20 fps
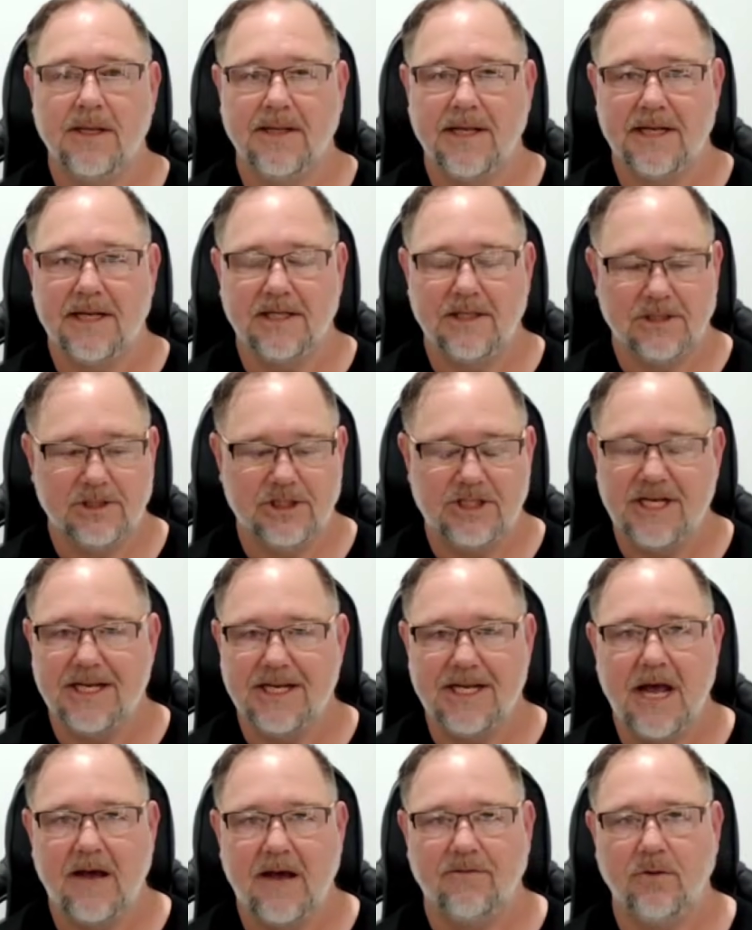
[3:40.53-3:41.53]
Then she
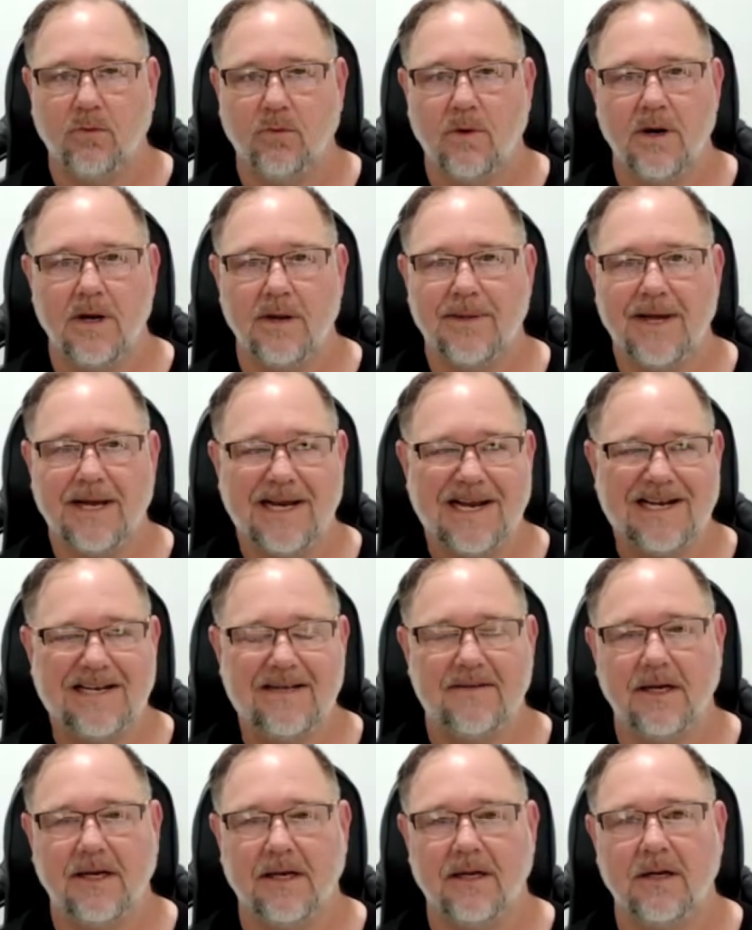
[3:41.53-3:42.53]
didn't have to worry about
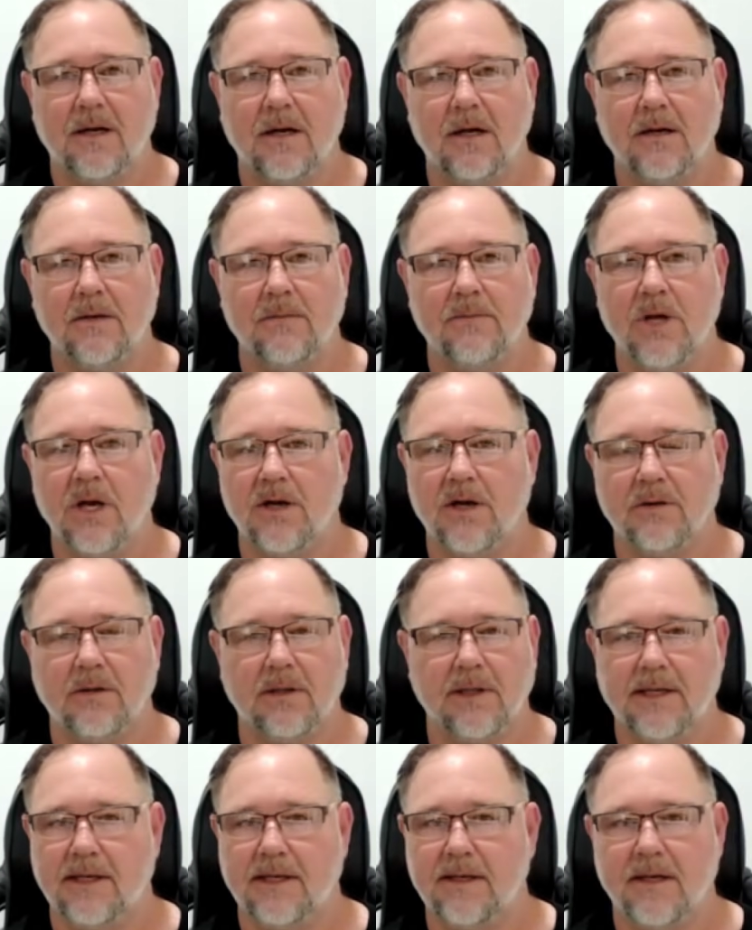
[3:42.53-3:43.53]
anything at home, no
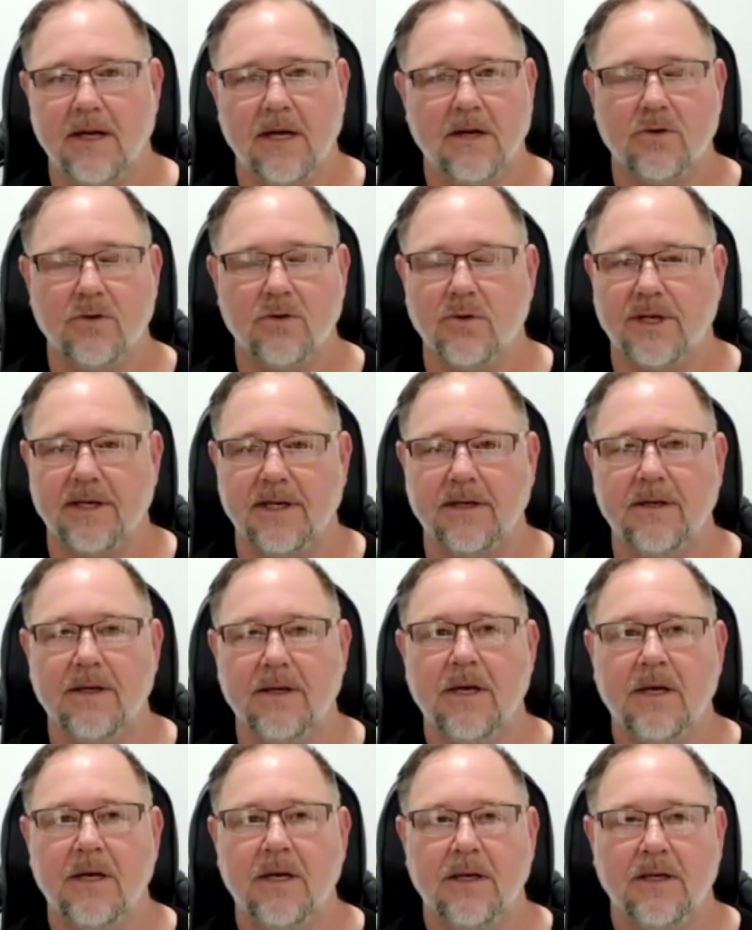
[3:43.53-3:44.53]
cleaning, no cooking,
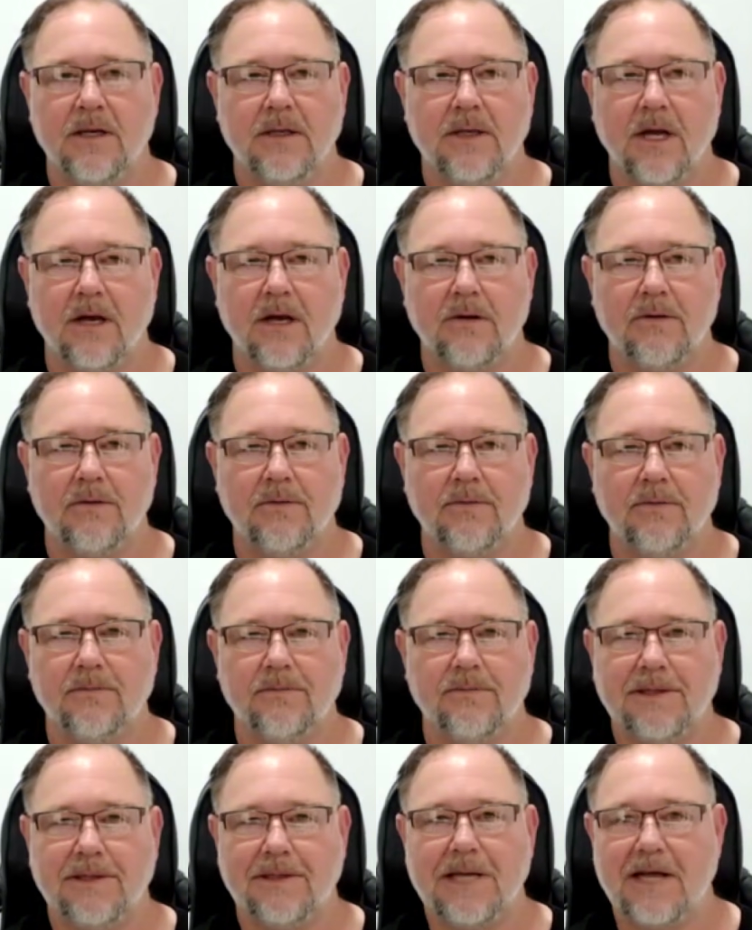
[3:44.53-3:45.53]
no
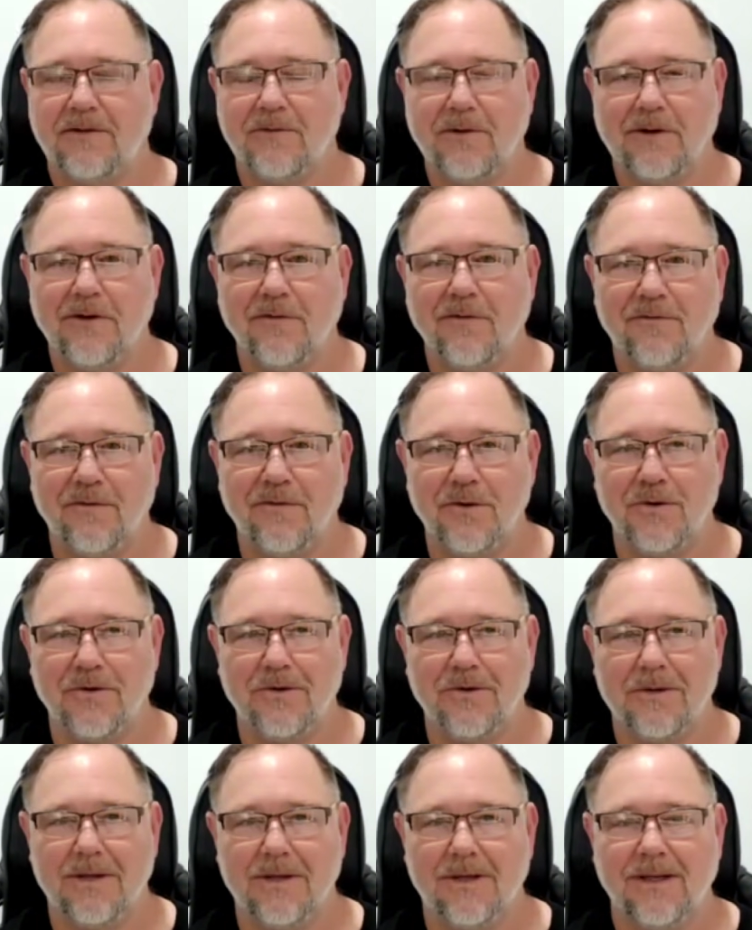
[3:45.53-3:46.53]
gathering of
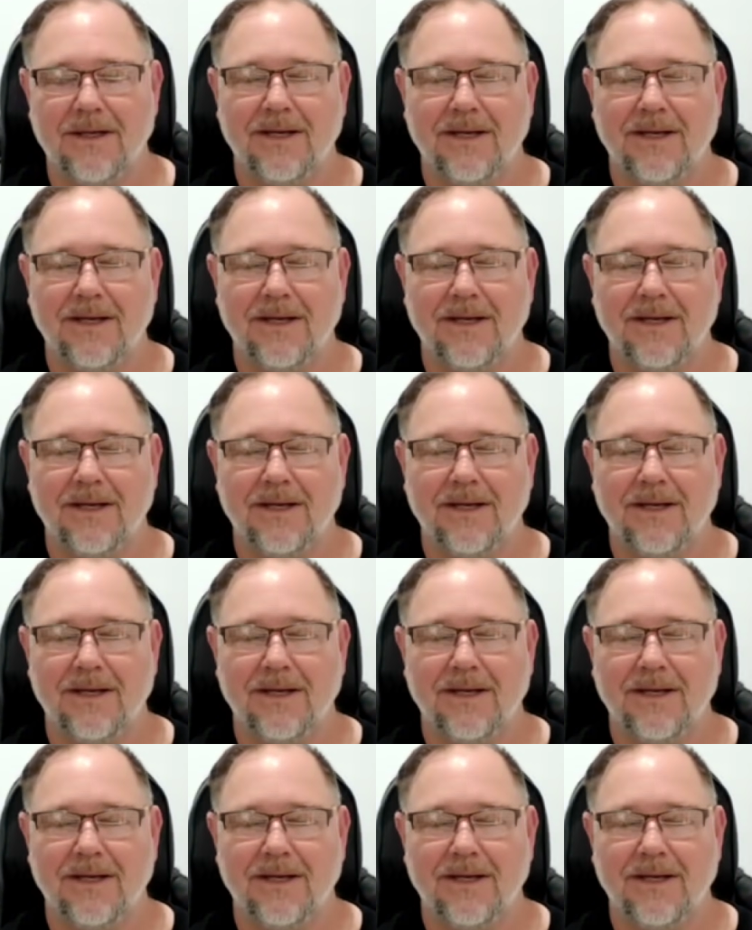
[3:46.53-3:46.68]
food.